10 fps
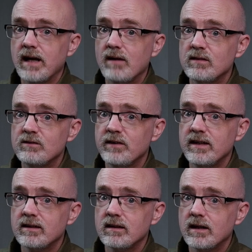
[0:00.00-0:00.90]
That they haven't
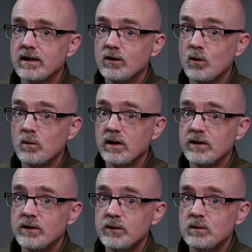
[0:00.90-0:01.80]
faked it like they
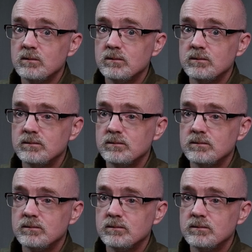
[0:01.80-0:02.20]
normally do.